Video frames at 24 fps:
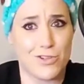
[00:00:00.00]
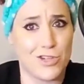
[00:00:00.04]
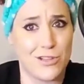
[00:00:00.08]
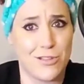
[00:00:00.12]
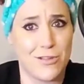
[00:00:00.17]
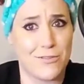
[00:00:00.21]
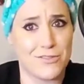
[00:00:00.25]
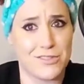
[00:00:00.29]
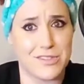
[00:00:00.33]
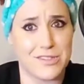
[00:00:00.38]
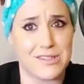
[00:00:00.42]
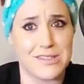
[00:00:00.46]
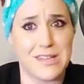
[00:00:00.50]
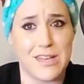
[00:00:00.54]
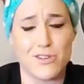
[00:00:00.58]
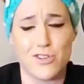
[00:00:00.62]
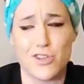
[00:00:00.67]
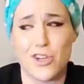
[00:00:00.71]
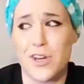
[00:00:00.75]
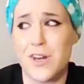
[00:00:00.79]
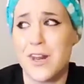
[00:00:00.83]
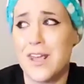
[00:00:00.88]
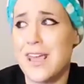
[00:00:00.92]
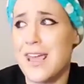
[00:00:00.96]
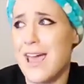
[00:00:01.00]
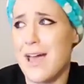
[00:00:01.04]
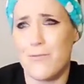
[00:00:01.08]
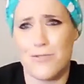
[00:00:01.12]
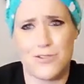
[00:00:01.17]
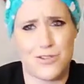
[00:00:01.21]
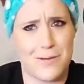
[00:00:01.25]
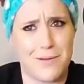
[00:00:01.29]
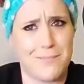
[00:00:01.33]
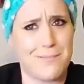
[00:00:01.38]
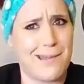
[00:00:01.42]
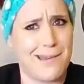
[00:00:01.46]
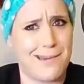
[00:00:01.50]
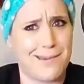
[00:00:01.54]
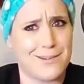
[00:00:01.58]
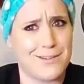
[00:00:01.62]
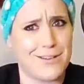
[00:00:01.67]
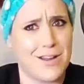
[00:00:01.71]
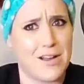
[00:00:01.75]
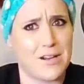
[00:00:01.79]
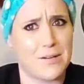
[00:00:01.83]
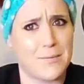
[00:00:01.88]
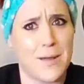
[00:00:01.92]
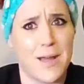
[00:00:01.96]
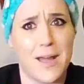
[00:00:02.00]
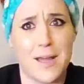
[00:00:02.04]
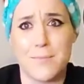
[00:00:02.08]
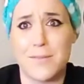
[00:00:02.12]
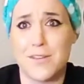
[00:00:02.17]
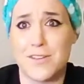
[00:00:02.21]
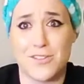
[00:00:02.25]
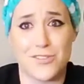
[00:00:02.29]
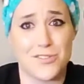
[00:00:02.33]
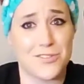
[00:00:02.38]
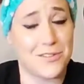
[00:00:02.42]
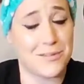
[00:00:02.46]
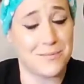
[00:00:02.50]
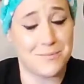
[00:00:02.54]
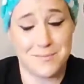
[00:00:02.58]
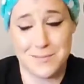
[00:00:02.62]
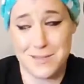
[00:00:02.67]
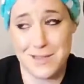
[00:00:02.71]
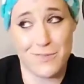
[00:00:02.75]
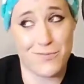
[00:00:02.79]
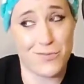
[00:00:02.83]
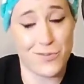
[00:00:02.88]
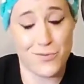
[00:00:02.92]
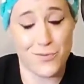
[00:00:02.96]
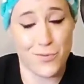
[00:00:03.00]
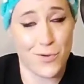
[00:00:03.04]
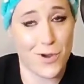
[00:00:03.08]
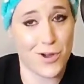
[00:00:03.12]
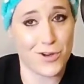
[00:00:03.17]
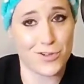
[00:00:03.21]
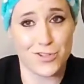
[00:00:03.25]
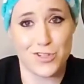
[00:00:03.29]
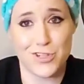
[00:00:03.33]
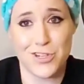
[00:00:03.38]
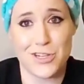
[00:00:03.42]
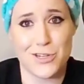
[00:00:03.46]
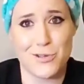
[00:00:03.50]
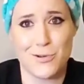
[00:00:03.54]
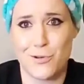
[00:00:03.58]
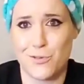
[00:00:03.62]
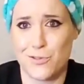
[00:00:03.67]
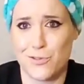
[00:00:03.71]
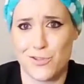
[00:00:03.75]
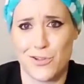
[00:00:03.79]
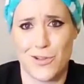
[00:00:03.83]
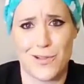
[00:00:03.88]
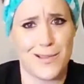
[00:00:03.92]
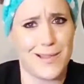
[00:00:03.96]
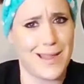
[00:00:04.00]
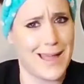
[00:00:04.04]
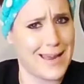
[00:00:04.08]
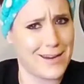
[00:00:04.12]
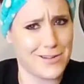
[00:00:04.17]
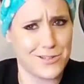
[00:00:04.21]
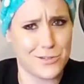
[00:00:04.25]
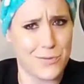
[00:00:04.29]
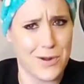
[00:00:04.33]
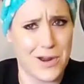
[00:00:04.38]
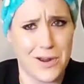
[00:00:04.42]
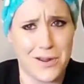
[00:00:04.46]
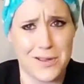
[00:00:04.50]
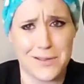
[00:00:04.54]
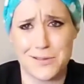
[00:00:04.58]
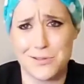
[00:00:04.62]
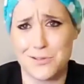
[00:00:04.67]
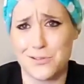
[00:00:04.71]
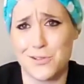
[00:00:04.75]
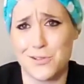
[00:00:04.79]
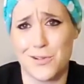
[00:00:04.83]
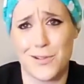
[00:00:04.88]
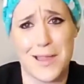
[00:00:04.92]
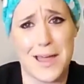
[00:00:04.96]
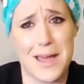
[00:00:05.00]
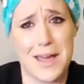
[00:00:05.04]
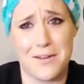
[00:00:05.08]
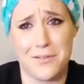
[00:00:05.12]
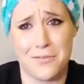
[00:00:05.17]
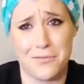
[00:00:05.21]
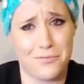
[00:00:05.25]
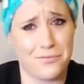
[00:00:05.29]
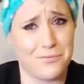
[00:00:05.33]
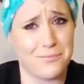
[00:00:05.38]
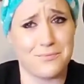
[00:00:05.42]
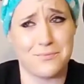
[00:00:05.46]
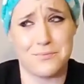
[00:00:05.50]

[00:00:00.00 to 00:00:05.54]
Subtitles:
She loves Succession, which I'm kind of shocked by, because if you've watched it, you know there's a lot of swearing, there's a lot of